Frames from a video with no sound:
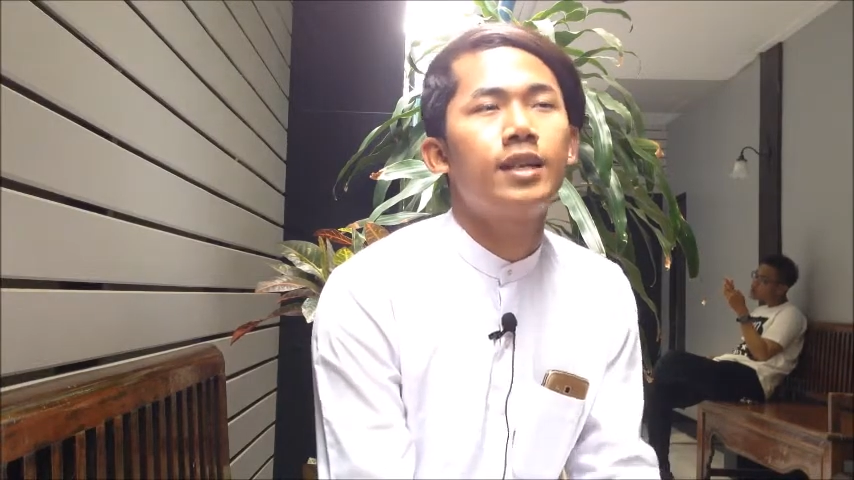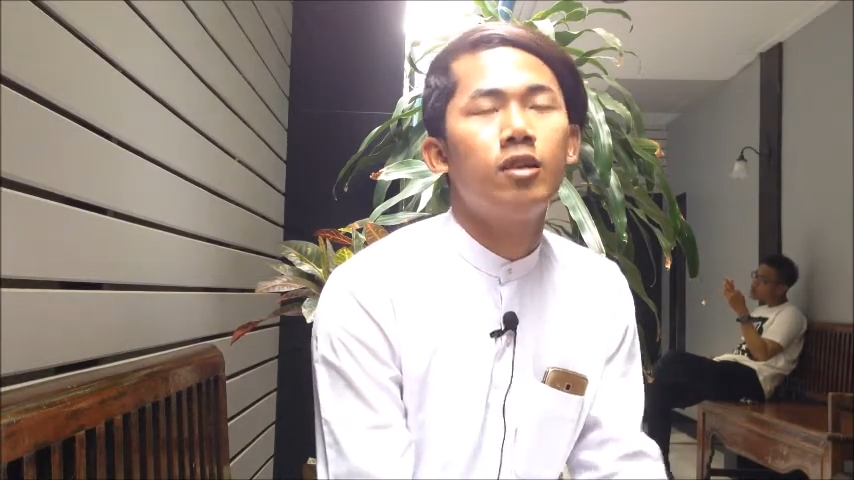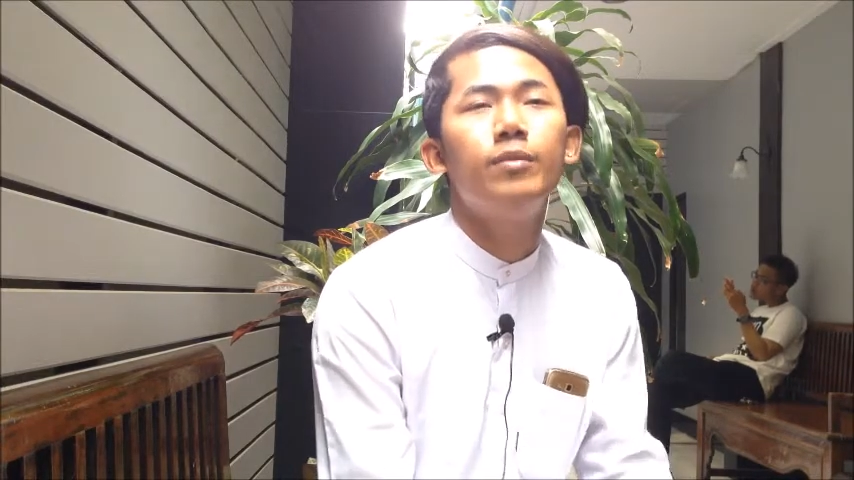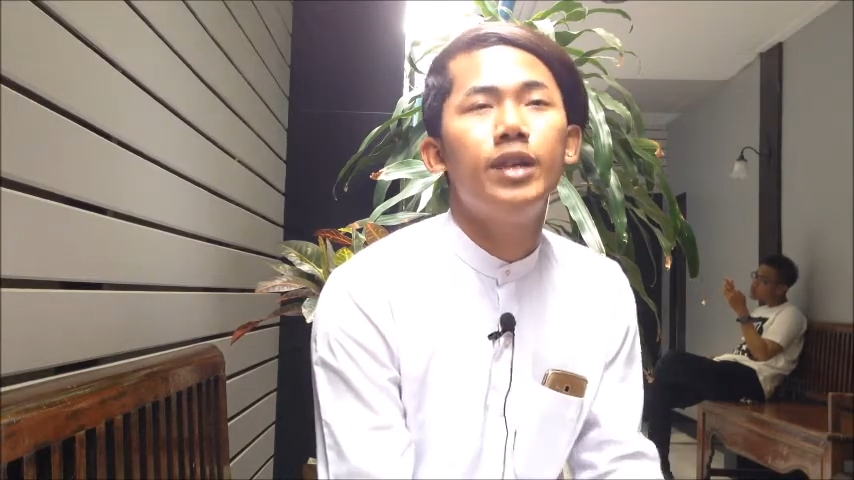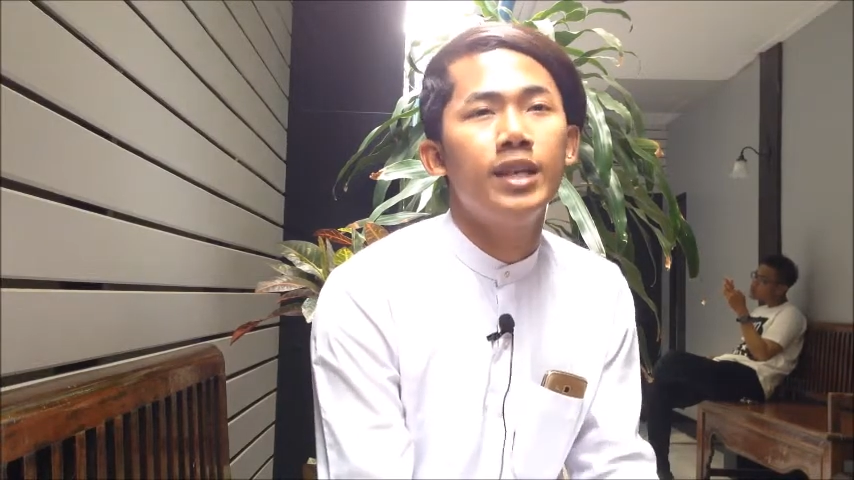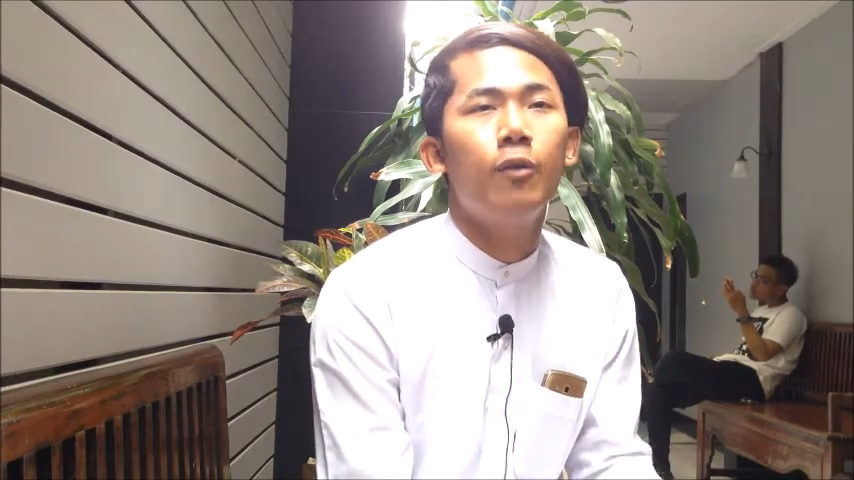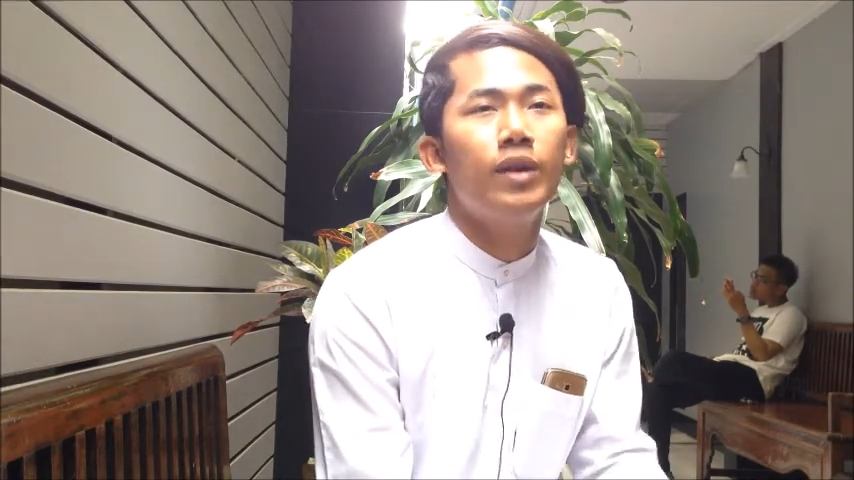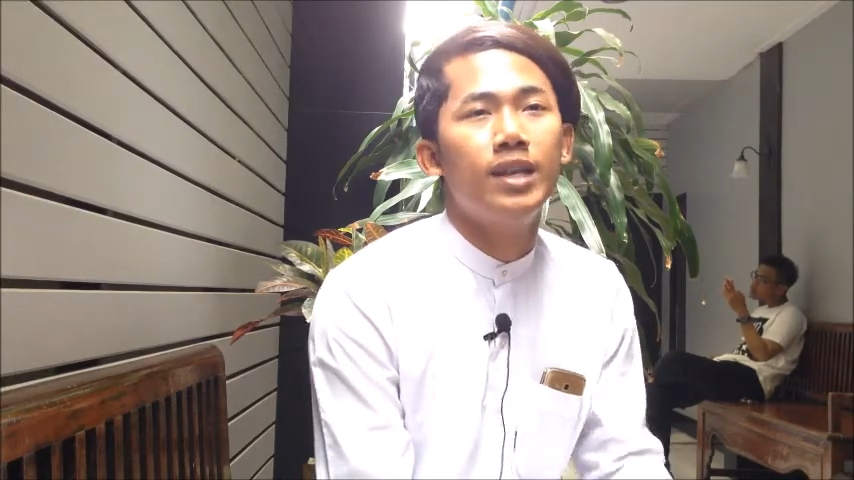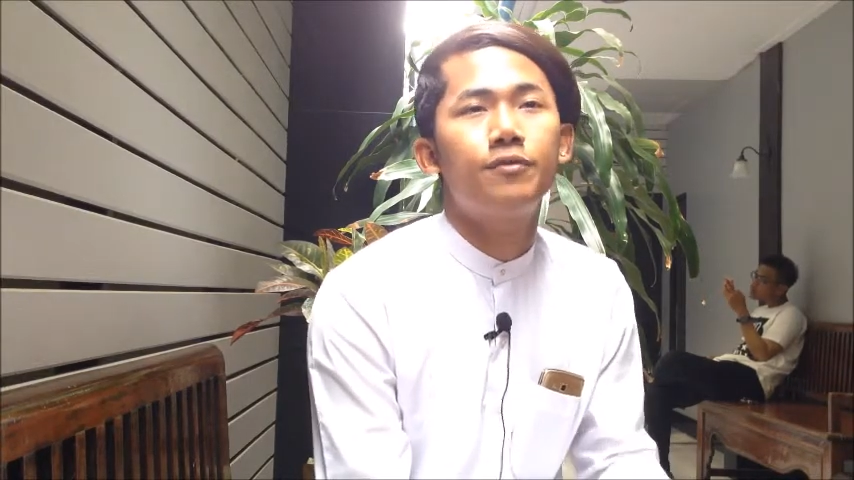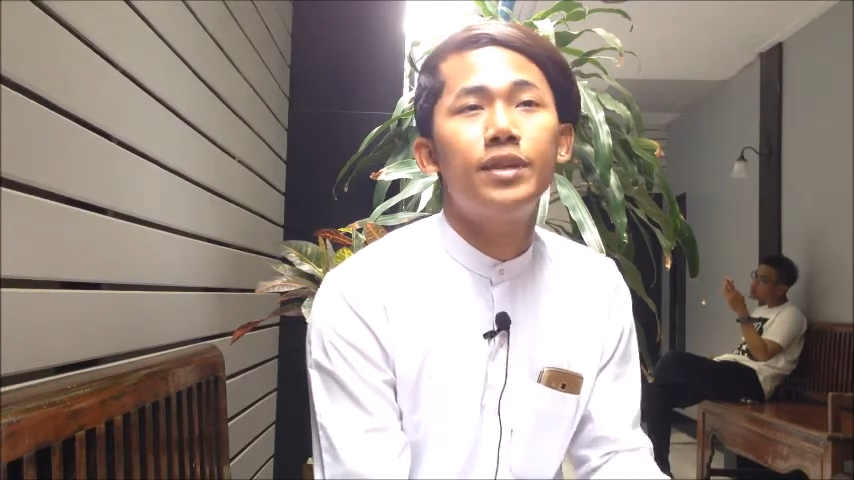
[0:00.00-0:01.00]
and community
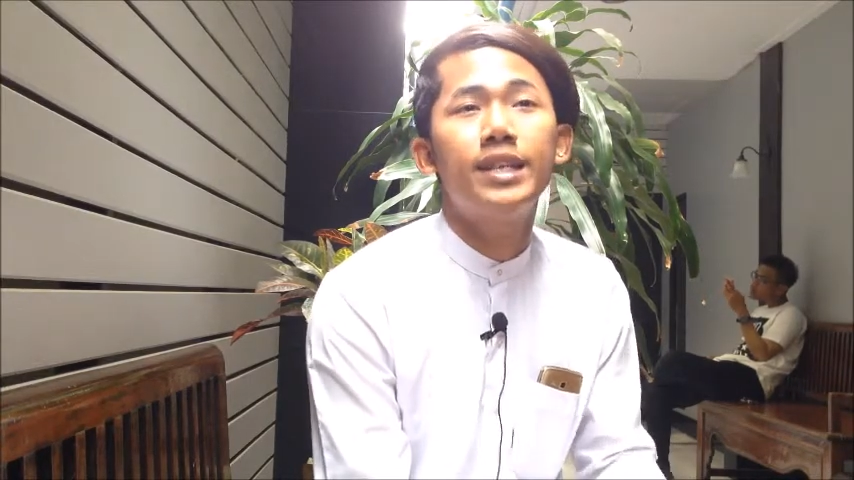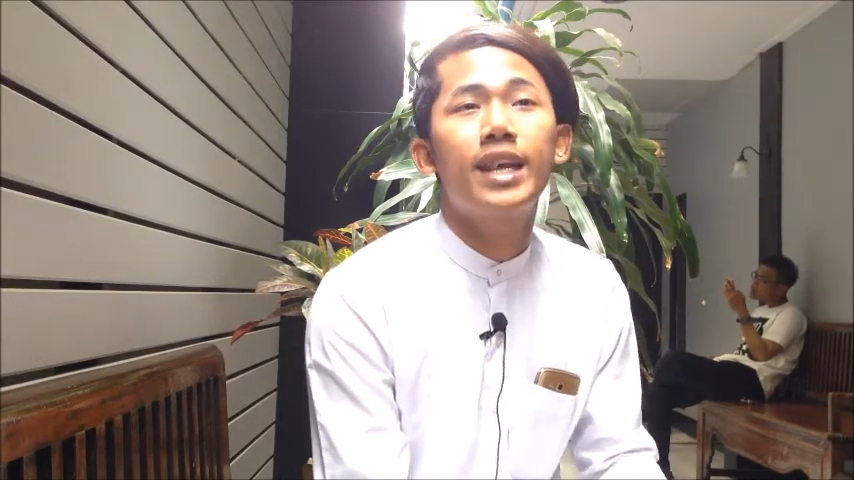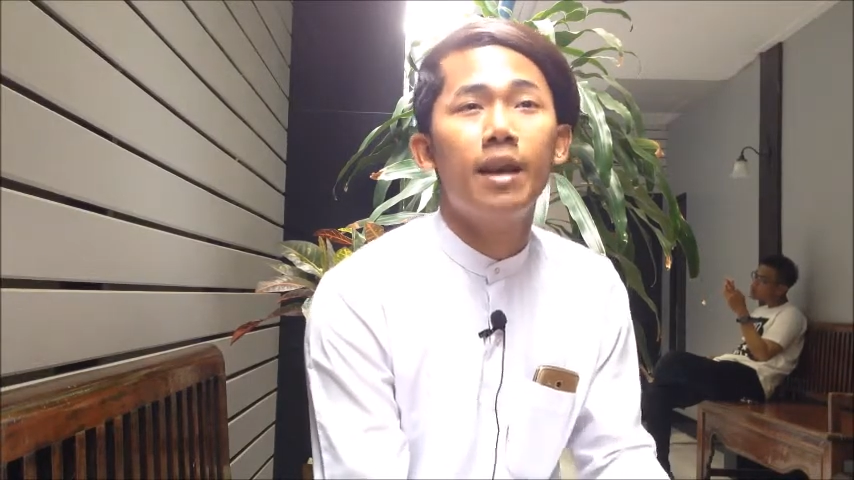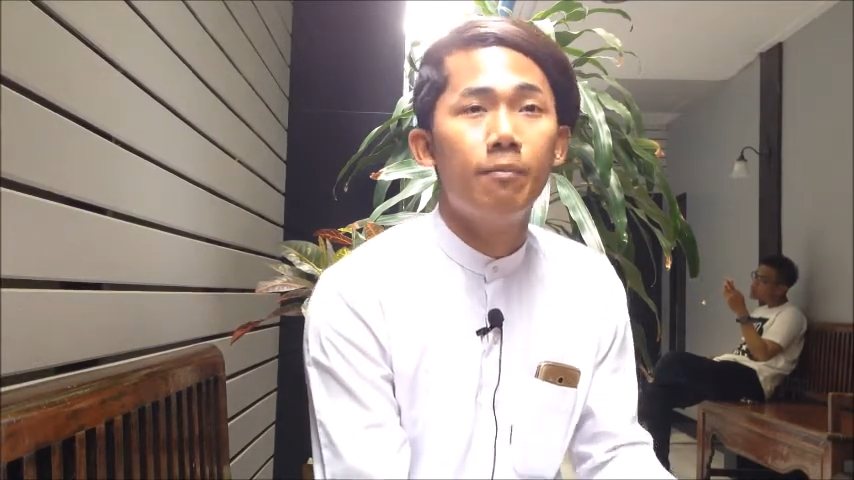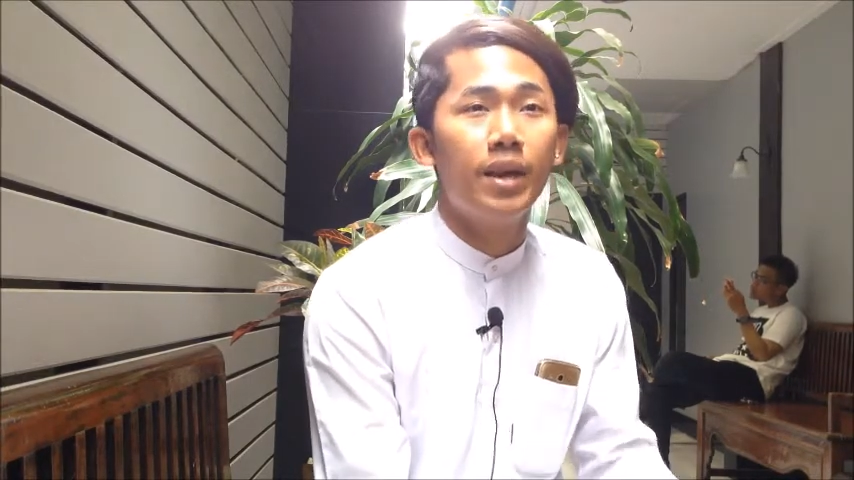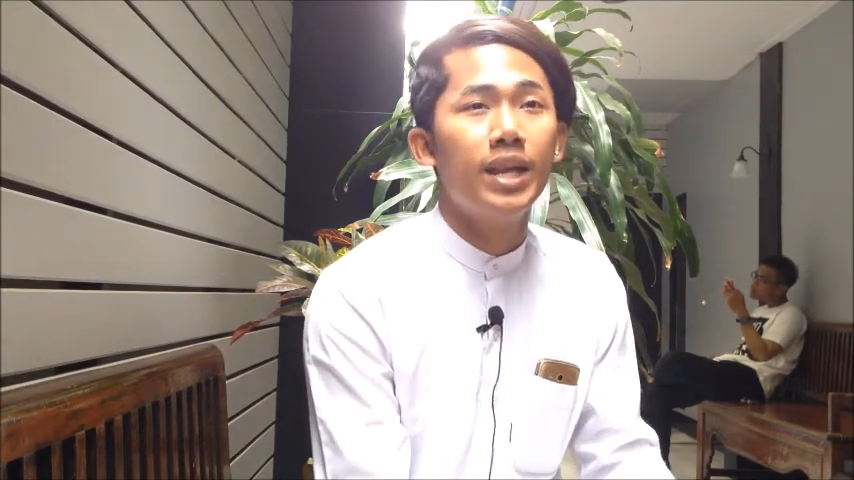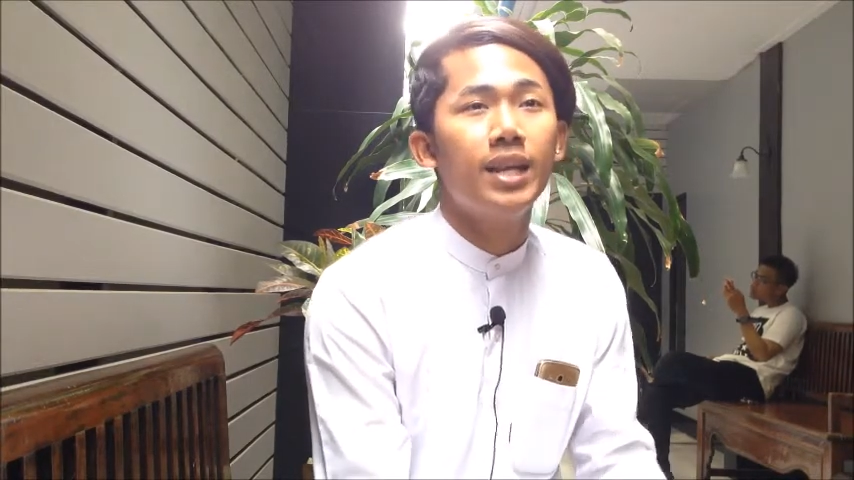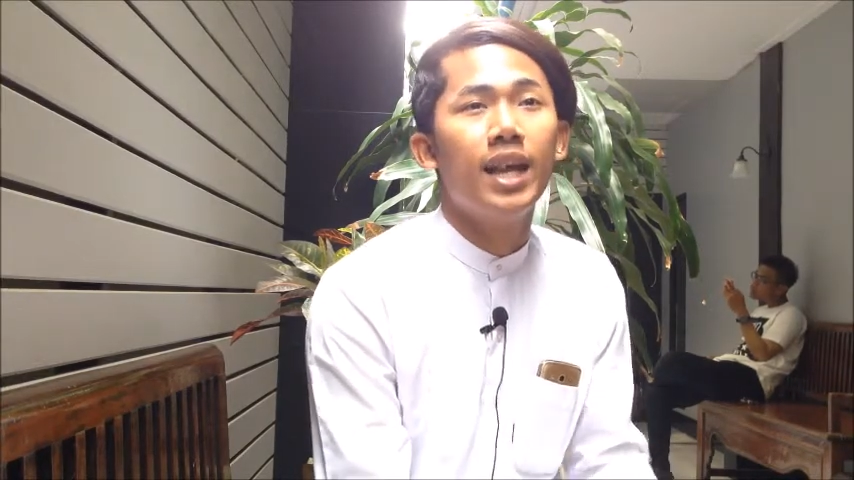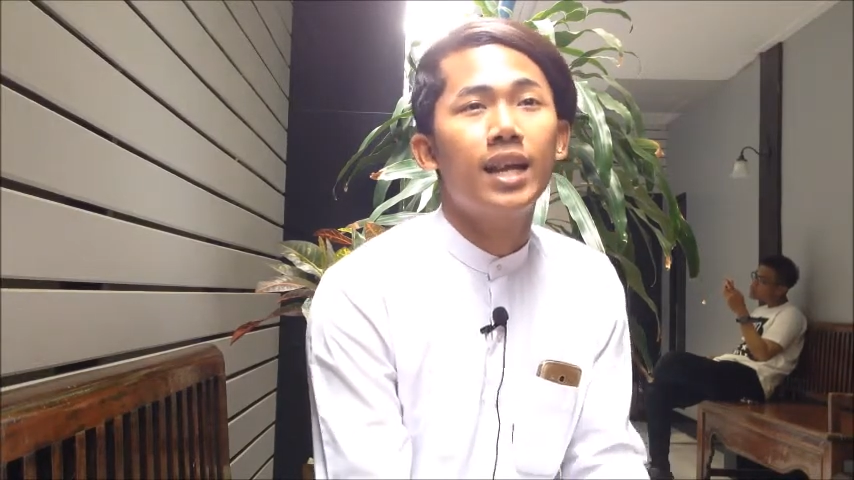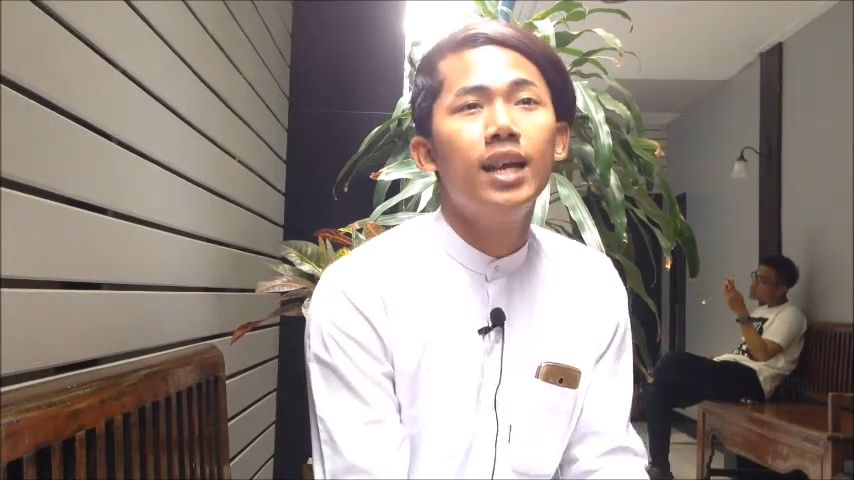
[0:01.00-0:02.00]
awareness raising
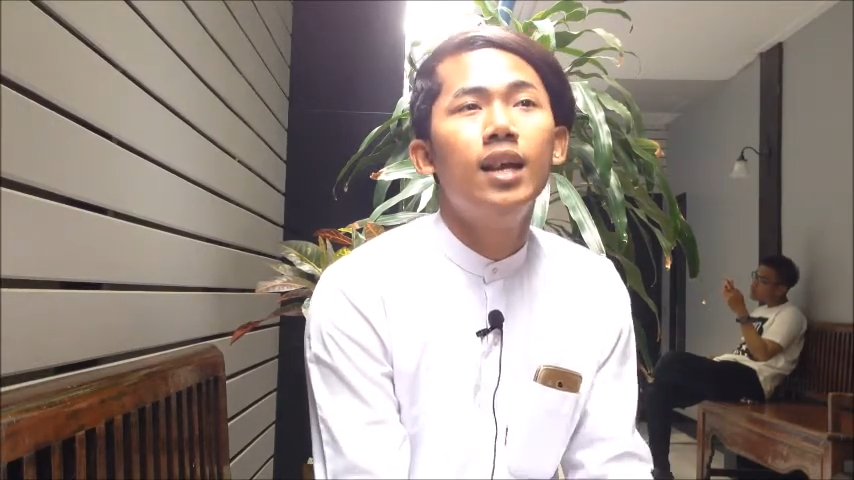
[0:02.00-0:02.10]
campaign like